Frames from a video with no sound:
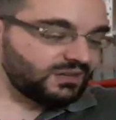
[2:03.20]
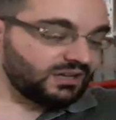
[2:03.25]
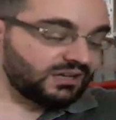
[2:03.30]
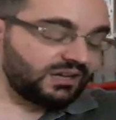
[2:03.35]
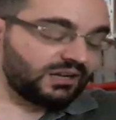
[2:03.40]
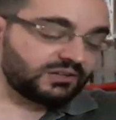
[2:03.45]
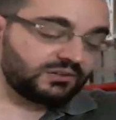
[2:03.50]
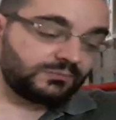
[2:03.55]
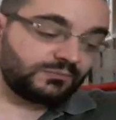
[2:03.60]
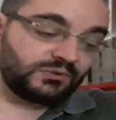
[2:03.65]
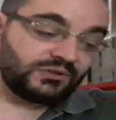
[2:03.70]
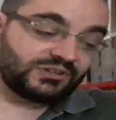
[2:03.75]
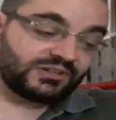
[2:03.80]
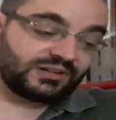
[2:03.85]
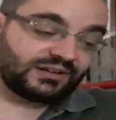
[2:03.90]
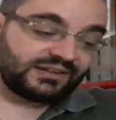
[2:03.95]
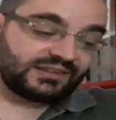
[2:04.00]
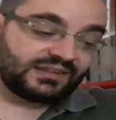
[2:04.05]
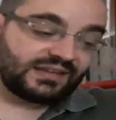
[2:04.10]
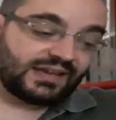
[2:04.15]
Guard
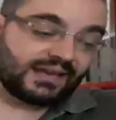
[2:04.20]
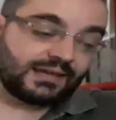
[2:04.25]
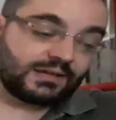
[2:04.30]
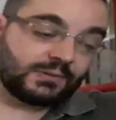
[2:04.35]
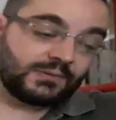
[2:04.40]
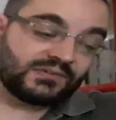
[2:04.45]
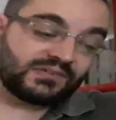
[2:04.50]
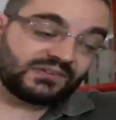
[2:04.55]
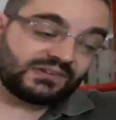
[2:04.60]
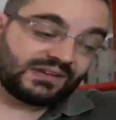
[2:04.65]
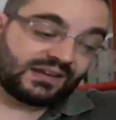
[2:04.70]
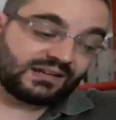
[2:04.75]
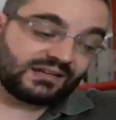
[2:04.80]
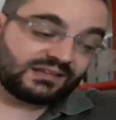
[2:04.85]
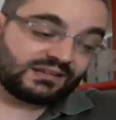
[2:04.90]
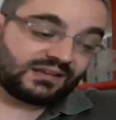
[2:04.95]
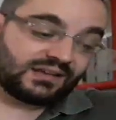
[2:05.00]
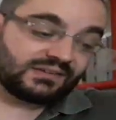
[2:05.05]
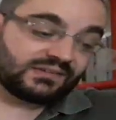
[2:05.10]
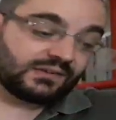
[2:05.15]
muttered an
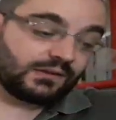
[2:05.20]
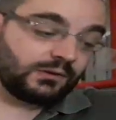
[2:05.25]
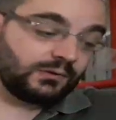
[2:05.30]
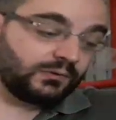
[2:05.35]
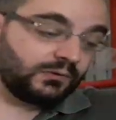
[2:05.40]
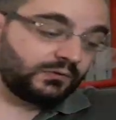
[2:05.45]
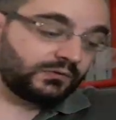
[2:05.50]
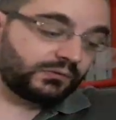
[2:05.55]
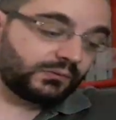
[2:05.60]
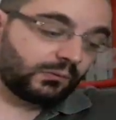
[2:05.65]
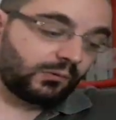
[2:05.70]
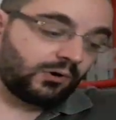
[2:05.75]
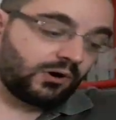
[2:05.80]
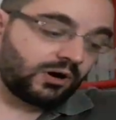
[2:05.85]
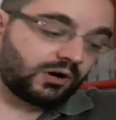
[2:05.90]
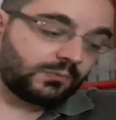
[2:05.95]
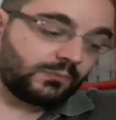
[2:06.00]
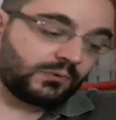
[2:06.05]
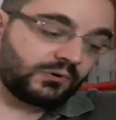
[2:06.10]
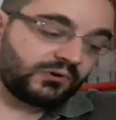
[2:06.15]
obscenity as a loose
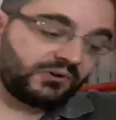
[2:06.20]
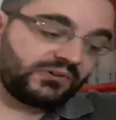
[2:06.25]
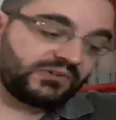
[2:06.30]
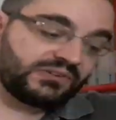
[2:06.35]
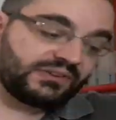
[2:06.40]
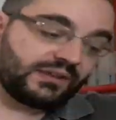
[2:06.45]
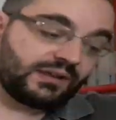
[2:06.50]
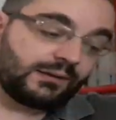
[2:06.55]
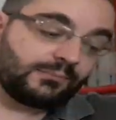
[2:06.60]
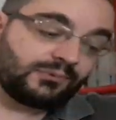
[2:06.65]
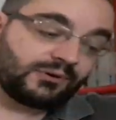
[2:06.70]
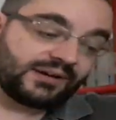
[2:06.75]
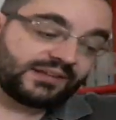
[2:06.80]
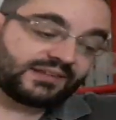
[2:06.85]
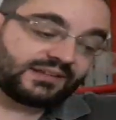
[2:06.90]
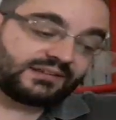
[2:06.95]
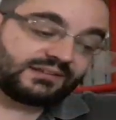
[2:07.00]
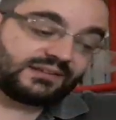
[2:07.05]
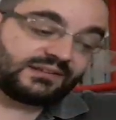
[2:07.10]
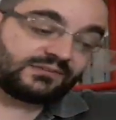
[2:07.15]
rock bruised and
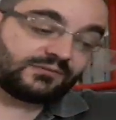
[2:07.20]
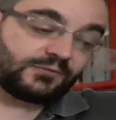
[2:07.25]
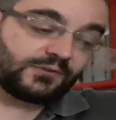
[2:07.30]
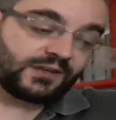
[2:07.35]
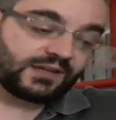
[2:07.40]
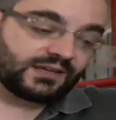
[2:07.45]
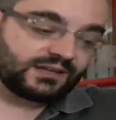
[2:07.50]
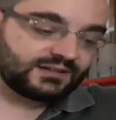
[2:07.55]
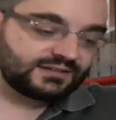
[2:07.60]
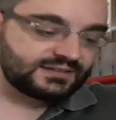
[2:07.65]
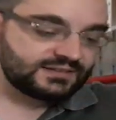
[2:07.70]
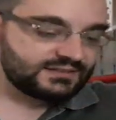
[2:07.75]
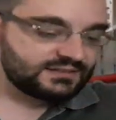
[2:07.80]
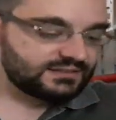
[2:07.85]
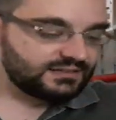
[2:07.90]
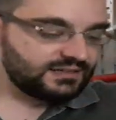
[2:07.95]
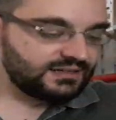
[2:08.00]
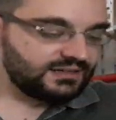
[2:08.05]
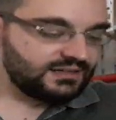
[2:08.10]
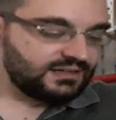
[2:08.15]
abraded his fingers.
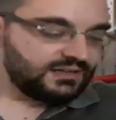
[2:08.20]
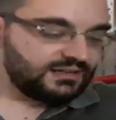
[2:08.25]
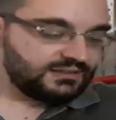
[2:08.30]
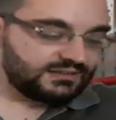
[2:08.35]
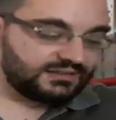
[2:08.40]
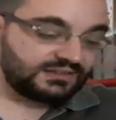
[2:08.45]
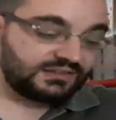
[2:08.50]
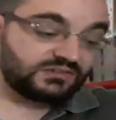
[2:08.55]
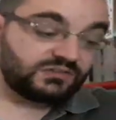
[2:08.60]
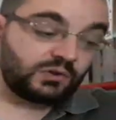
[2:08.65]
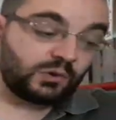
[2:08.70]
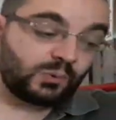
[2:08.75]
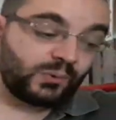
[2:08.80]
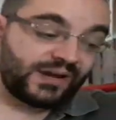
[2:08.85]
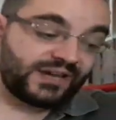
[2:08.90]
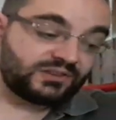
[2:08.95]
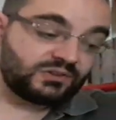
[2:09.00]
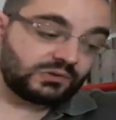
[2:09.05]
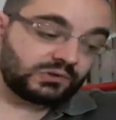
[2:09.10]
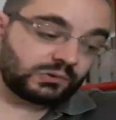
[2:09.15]
This is no
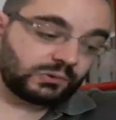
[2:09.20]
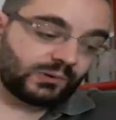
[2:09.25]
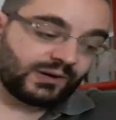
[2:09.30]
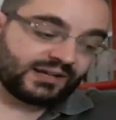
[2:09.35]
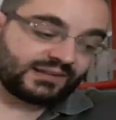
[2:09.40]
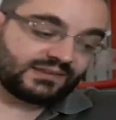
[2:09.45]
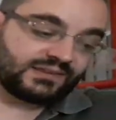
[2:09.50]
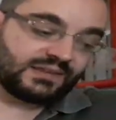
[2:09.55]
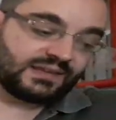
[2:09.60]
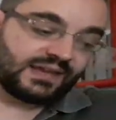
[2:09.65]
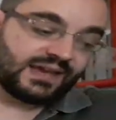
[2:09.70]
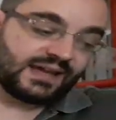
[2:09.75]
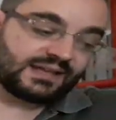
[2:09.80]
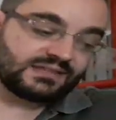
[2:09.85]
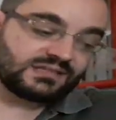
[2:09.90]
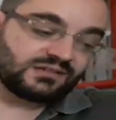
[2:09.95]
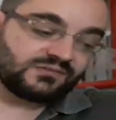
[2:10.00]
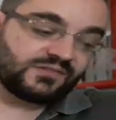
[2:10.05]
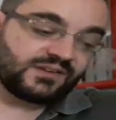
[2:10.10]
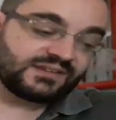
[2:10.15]
way to thread the
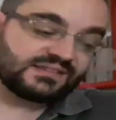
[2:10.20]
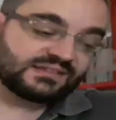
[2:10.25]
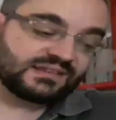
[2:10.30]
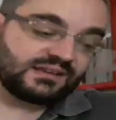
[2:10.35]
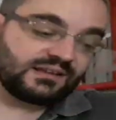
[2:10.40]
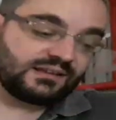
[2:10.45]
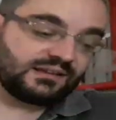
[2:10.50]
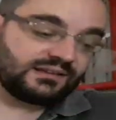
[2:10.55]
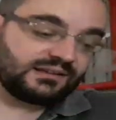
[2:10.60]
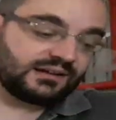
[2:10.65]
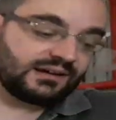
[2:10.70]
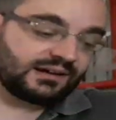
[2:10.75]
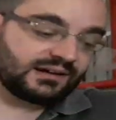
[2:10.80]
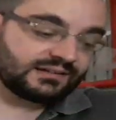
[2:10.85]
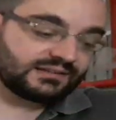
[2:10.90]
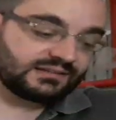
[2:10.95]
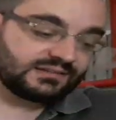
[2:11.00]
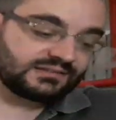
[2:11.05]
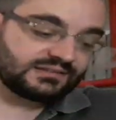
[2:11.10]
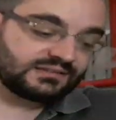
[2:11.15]
hands of a skilled
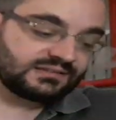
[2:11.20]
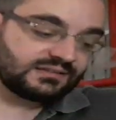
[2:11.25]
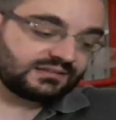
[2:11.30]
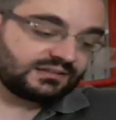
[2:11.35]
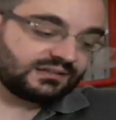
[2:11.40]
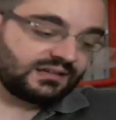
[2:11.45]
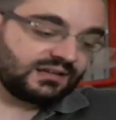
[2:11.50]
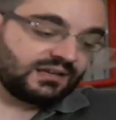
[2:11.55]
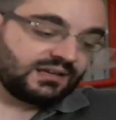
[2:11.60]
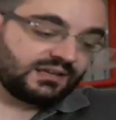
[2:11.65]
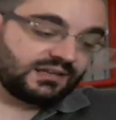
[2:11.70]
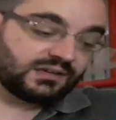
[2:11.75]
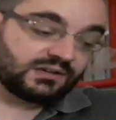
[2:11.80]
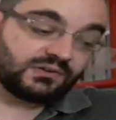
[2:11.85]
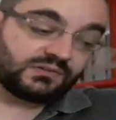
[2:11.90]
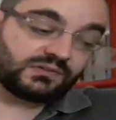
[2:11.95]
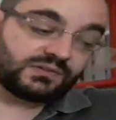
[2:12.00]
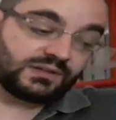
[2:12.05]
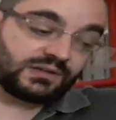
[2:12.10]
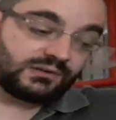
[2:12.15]
artist. He
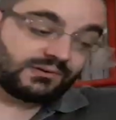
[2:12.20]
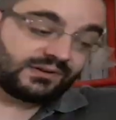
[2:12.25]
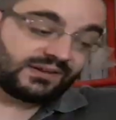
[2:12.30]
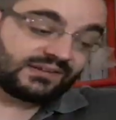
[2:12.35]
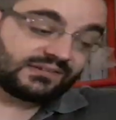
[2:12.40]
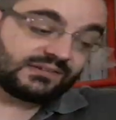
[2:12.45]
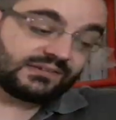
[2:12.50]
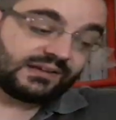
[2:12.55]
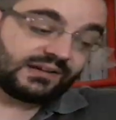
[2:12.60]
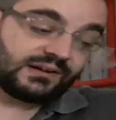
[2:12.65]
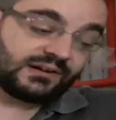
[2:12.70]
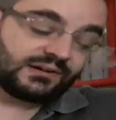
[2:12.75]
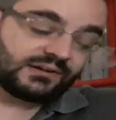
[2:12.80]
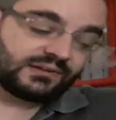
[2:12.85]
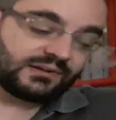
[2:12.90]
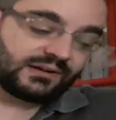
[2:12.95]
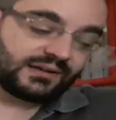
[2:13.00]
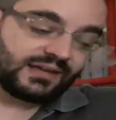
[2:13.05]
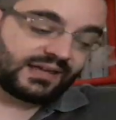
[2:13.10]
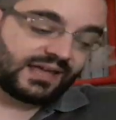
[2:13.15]
continued as the
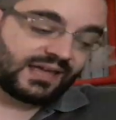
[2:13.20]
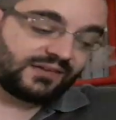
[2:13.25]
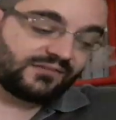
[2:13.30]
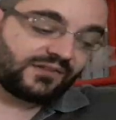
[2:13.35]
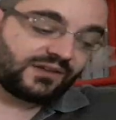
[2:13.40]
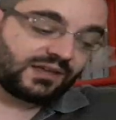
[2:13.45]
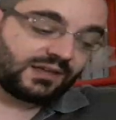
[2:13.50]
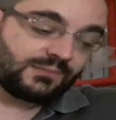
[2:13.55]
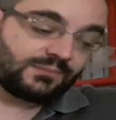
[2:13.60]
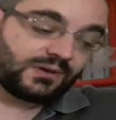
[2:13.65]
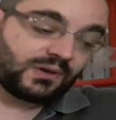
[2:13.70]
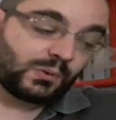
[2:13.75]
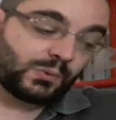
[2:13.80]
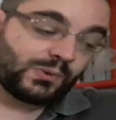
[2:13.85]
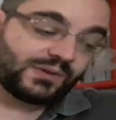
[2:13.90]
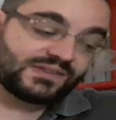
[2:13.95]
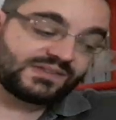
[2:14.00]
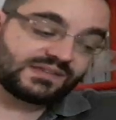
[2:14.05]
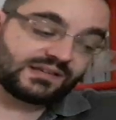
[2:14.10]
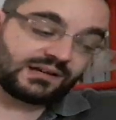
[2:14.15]
Erdre gave him a
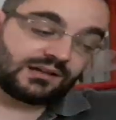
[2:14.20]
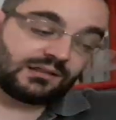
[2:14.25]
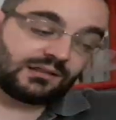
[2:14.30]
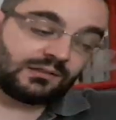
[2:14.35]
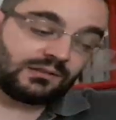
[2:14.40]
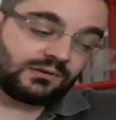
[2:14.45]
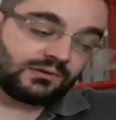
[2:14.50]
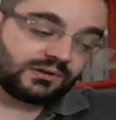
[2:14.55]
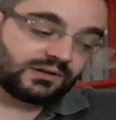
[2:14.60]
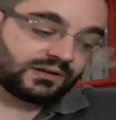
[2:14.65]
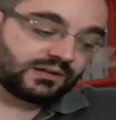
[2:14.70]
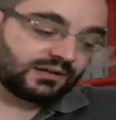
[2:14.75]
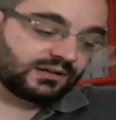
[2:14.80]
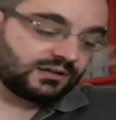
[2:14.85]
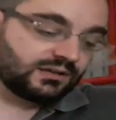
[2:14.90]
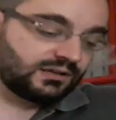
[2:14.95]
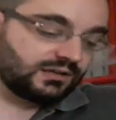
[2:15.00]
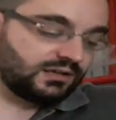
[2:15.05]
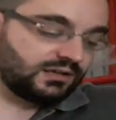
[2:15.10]
quizzical look.